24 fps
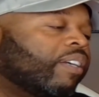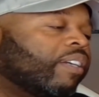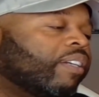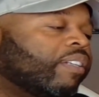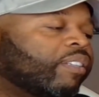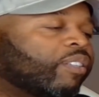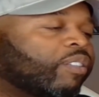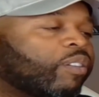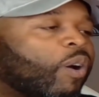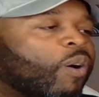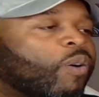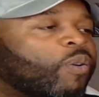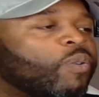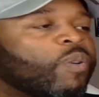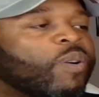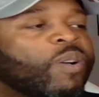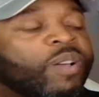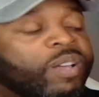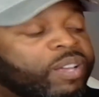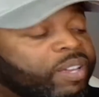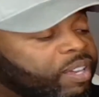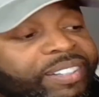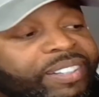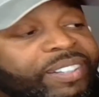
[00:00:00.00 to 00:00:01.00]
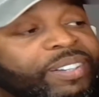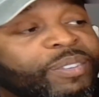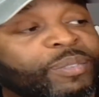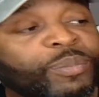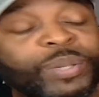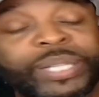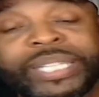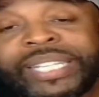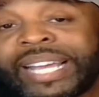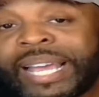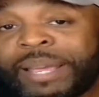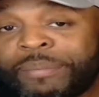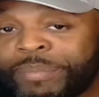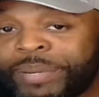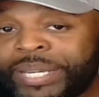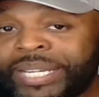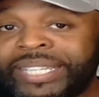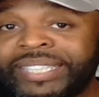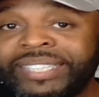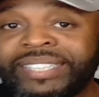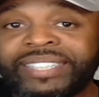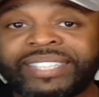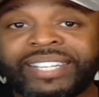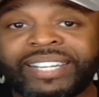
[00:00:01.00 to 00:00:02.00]
So with that
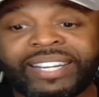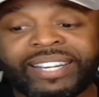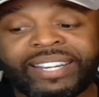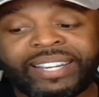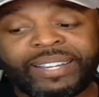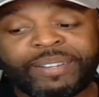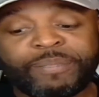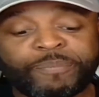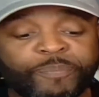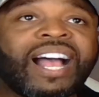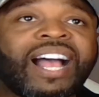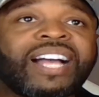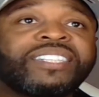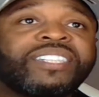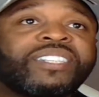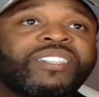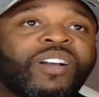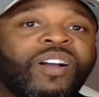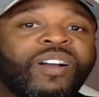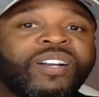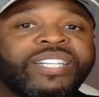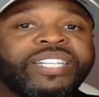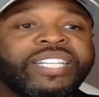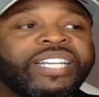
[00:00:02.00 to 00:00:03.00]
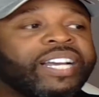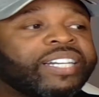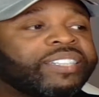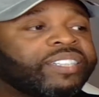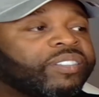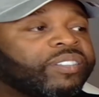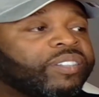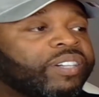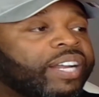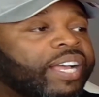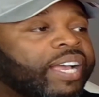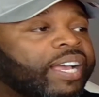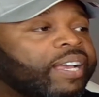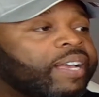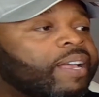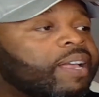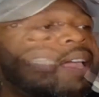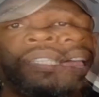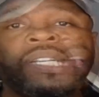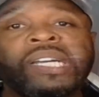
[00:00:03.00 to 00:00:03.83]
being said, I started yesterday,